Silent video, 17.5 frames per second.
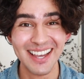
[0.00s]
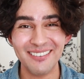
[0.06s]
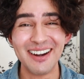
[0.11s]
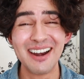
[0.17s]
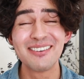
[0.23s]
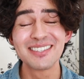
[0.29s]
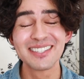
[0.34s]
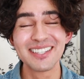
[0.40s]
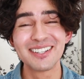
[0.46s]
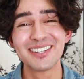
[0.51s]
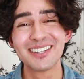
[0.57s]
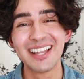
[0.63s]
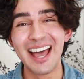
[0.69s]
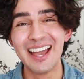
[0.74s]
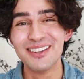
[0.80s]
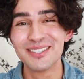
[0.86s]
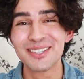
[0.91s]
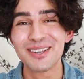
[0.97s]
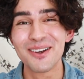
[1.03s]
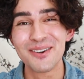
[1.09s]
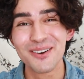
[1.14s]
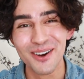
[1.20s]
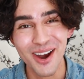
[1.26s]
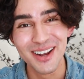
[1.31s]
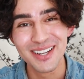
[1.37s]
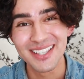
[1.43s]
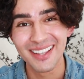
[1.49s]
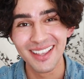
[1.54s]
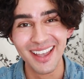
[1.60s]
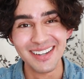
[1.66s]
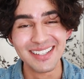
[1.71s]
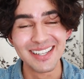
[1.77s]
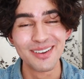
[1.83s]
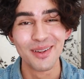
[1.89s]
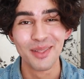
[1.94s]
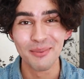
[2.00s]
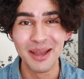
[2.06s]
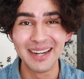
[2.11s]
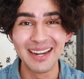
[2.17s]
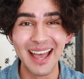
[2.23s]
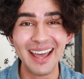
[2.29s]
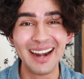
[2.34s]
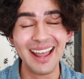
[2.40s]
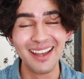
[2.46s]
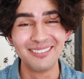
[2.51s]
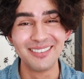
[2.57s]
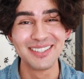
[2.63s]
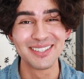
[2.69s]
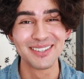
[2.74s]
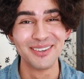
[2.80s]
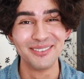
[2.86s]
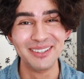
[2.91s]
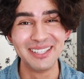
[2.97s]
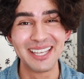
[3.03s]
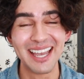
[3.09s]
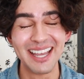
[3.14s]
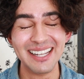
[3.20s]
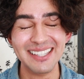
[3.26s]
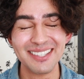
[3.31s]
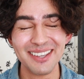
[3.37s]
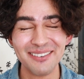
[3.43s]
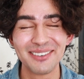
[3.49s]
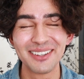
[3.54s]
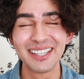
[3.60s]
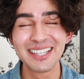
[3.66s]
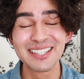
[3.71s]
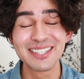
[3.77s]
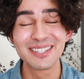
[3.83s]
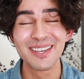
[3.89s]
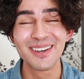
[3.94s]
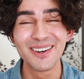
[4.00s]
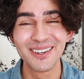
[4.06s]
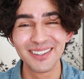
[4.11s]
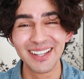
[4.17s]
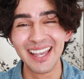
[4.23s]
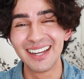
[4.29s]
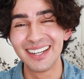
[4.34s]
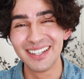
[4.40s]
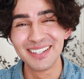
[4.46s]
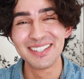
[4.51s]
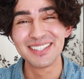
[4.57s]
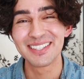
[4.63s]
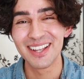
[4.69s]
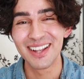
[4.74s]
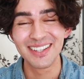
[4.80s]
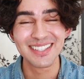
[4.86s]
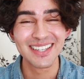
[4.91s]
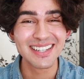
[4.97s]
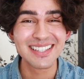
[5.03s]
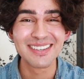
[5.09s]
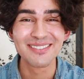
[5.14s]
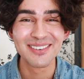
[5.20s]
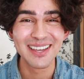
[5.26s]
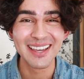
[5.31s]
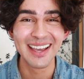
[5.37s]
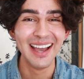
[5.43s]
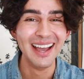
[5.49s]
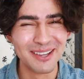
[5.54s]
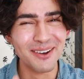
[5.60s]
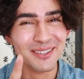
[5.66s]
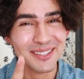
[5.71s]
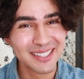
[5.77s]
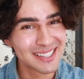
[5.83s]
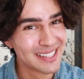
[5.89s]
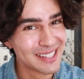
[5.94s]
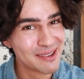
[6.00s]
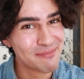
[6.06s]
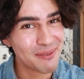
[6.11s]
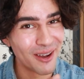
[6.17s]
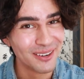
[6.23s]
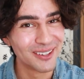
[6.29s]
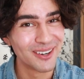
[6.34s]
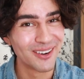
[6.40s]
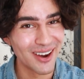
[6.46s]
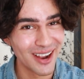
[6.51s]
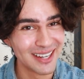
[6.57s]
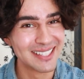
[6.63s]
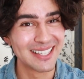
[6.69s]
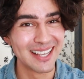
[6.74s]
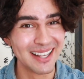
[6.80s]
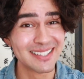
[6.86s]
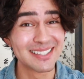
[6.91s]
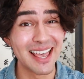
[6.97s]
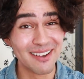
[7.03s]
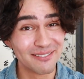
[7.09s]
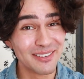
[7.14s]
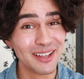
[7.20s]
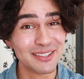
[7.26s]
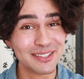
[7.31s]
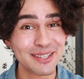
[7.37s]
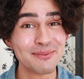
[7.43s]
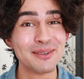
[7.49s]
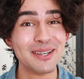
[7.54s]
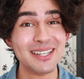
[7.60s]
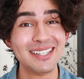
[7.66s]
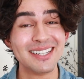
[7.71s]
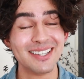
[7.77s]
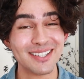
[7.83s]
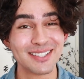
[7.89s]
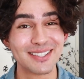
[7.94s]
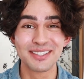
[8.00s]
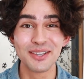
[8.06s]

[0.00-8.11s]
When I was little, I used to go garage sale hunting with my dad every single weekend. So I feel like it's so like nostalgic to me. Don't sleep on garage sales. I found some good deals.